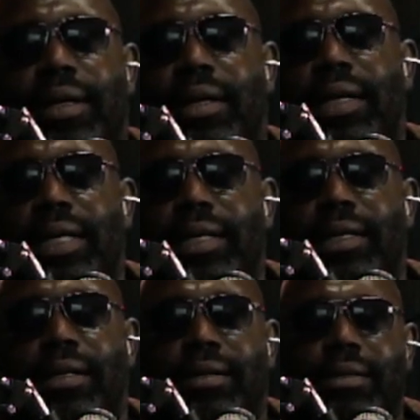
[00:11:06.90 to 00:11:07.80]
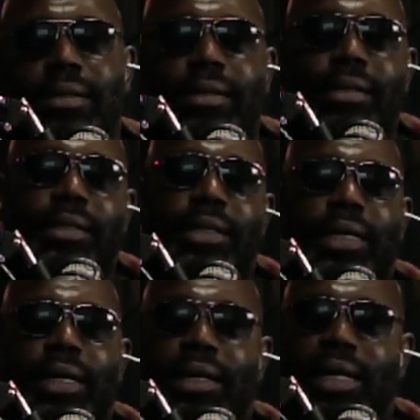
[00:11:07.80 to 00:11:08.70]
all that, you know,
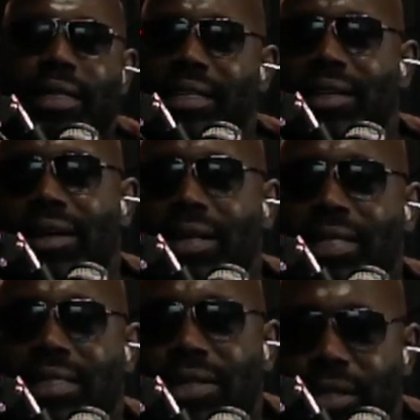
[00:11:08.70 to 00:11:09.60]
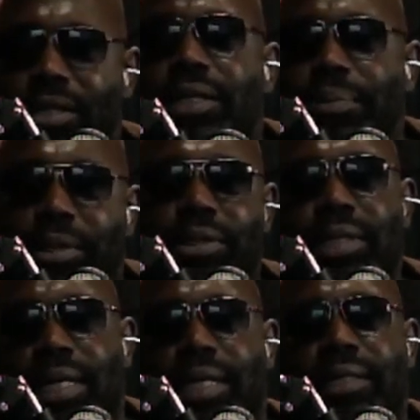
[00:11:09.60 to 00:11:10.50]
all that, you know, all that stereotypical
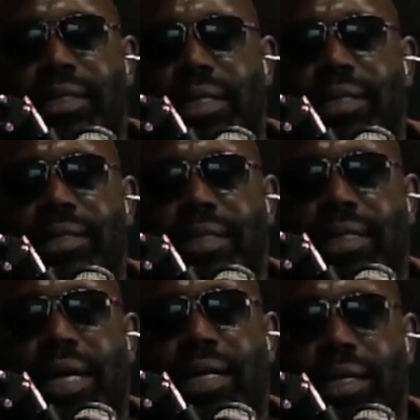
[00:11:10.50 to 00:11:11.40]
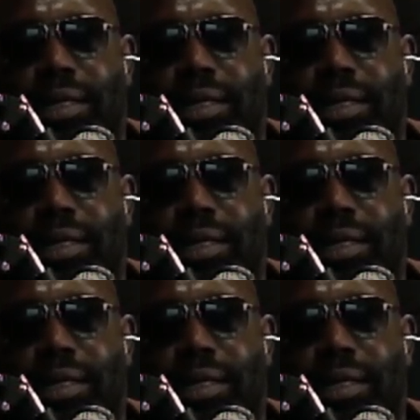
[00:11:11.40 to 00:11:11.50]
shit. It's it's like